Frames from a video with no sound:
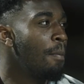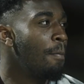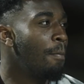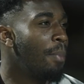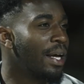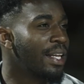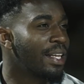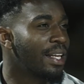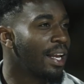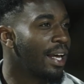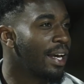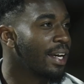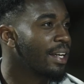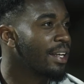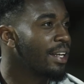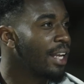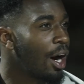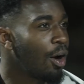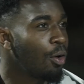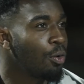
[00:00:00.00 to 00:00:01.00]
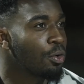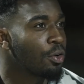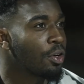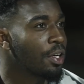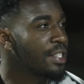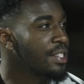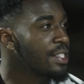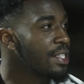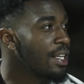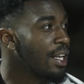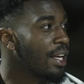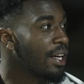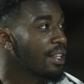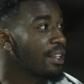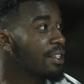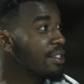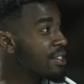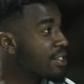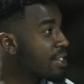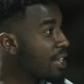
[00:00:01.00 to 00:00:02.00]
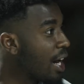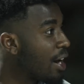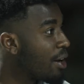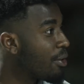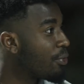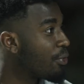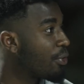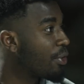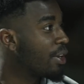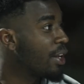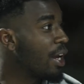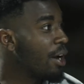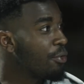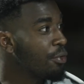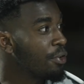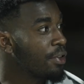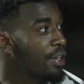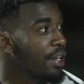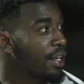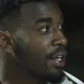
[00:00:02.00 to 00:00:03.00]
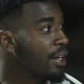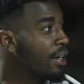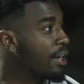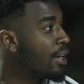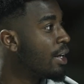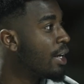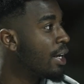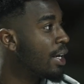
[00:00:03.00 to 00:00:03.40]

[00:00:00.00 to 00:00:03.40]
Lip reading: But like now, you can see like the staff and everything